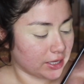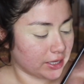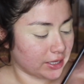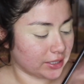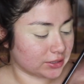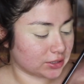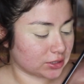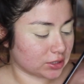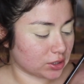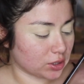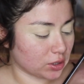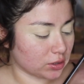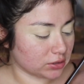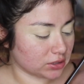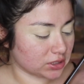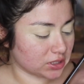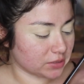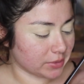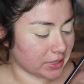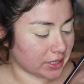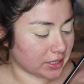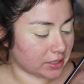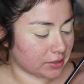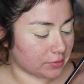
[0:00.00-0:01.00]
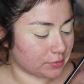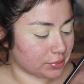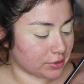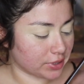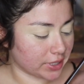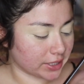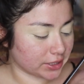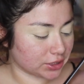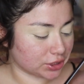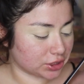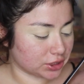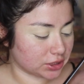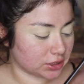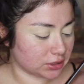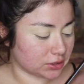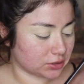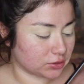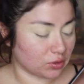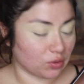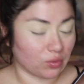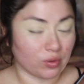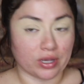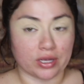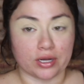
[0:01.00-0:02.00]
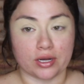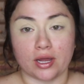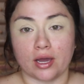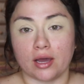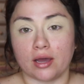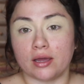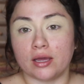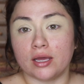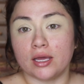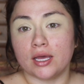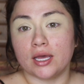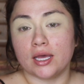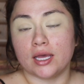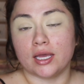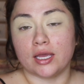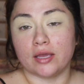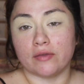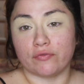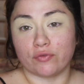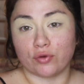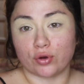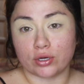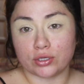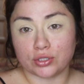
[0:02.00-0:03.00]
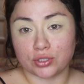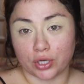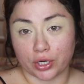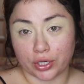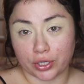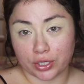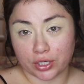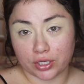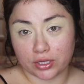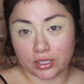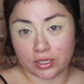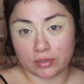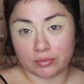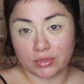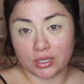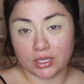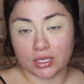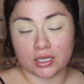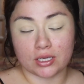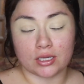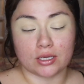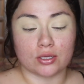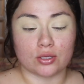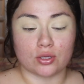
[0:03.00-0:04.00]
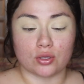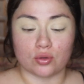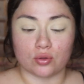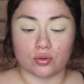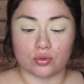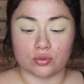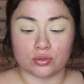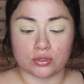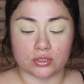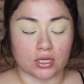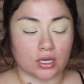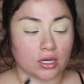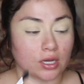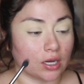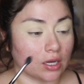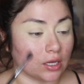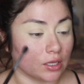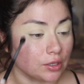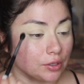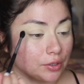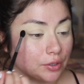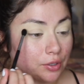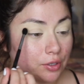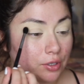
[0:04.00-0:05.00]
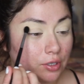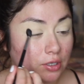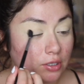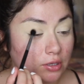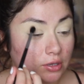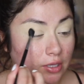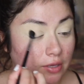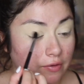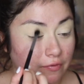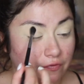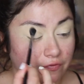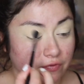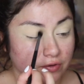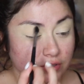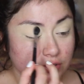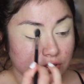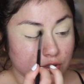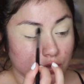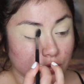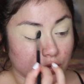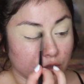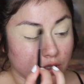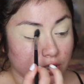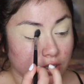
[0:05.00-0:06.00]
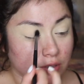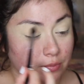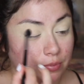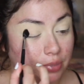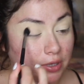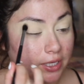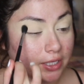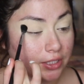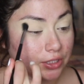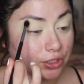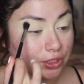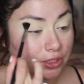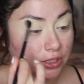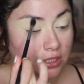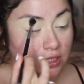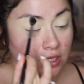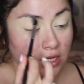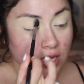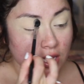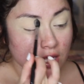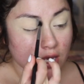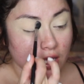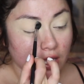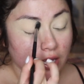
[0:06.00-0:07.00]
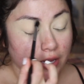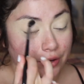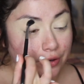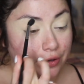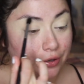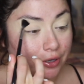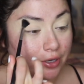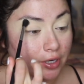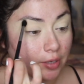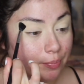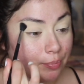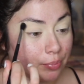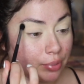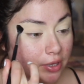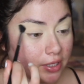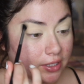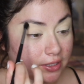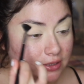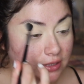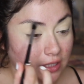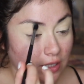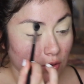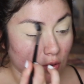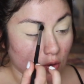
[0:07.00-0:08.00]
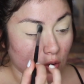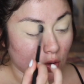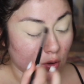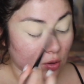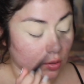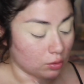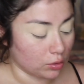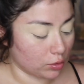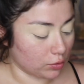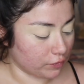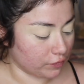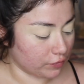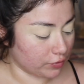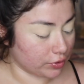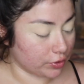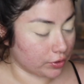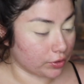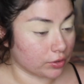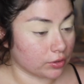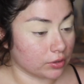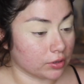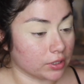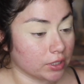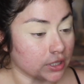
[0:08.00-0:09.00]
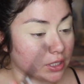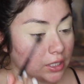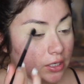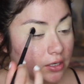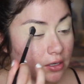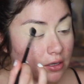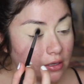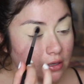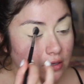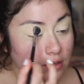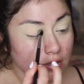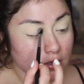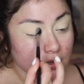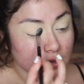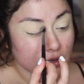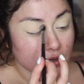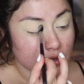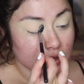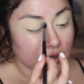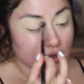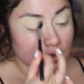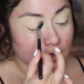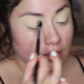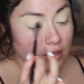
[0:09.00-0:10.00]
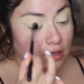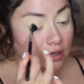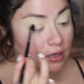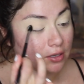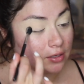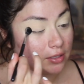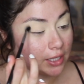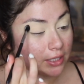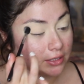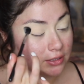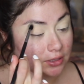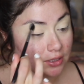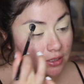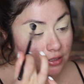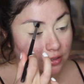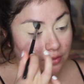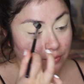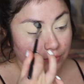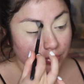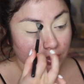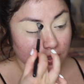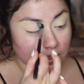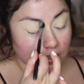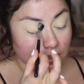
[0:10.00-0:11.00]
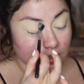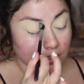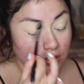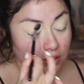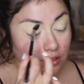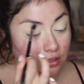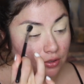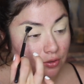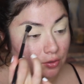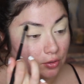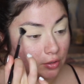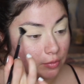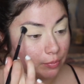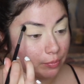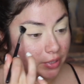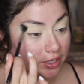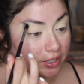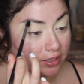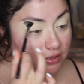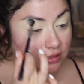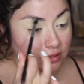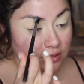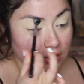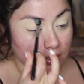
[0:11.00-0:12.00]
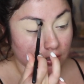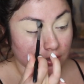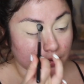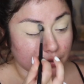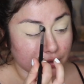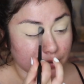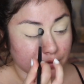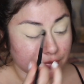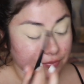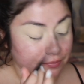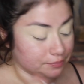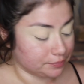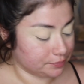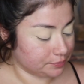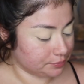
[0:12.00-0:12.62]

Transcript: It's close to my complexion, so why not? If you're darker than me, use a color that fits your complexion, and you're gonna place that all over your lid, and that's gonna be your base color.